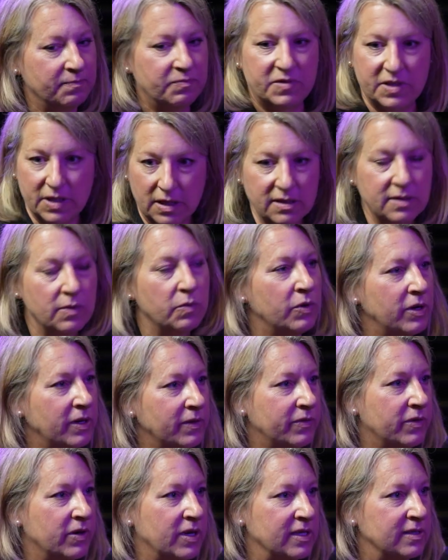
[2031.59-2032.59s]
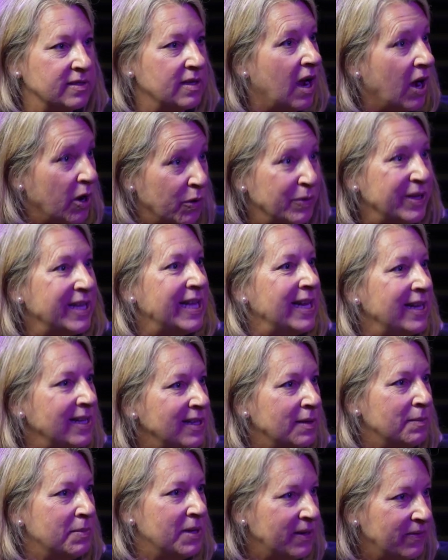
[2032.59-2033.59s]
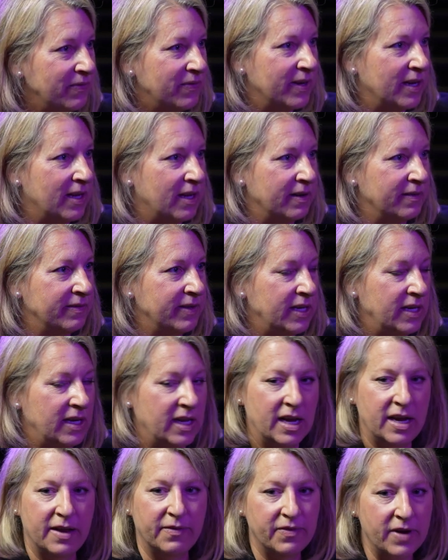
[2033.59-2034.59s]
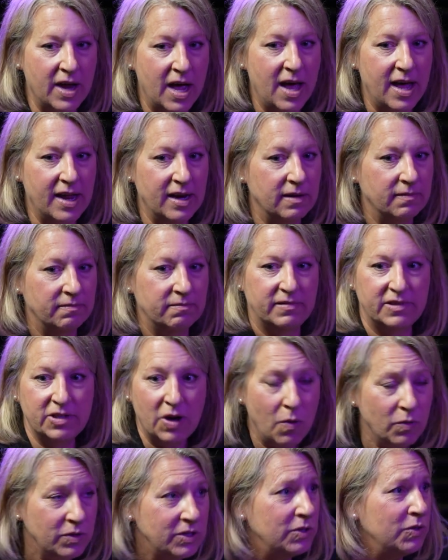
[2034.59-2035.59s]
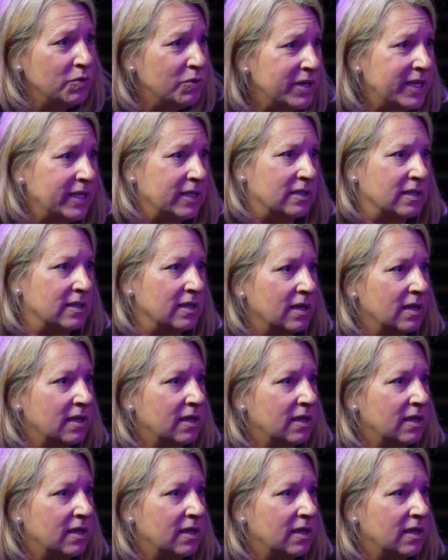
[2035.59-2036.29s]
Does it work for us? Are we getting the benefit out of it? And if not, don't do it.